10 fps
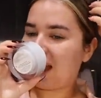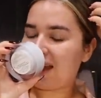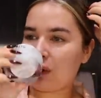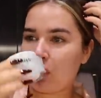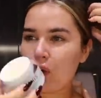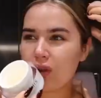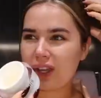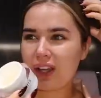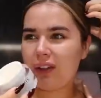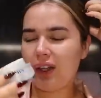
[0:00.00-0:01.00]
And it
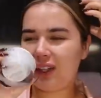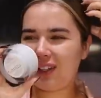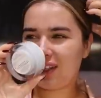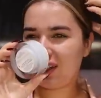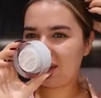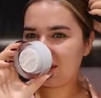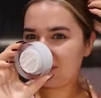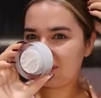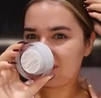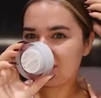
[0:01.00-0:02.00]
also,
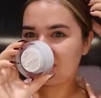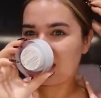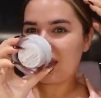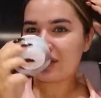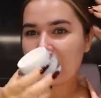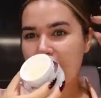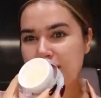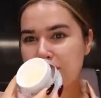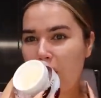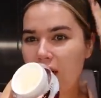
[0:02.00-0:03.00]
it's got that
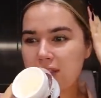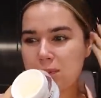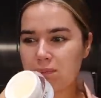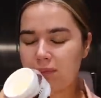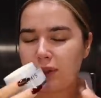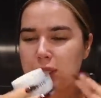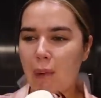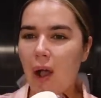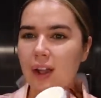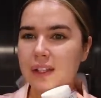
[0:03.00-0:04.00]

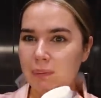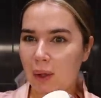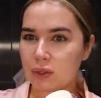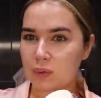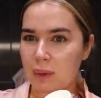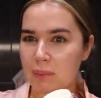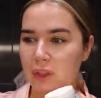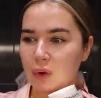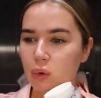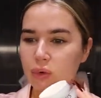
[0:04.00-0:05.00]
spa smell to it, but
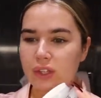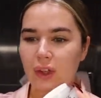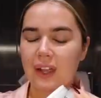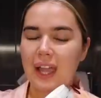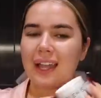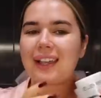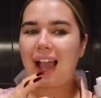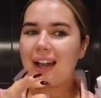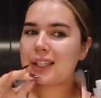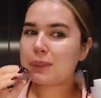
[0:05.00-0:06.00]
then also
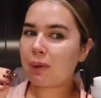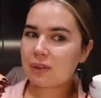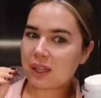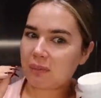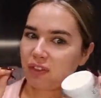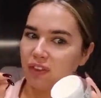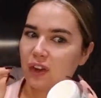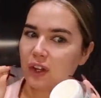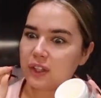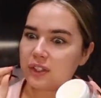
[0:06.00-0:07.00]
kind of smells like my
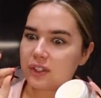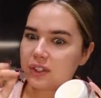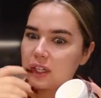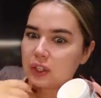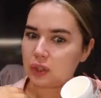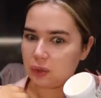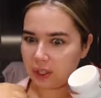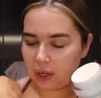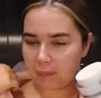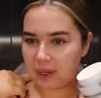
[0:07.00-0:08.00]
first uni
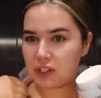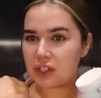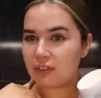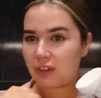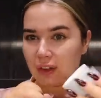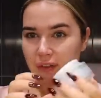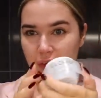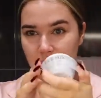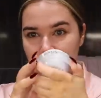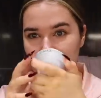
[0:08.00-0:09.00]
accommodation in
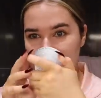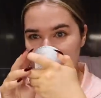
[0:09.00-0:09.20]
Valleyfield.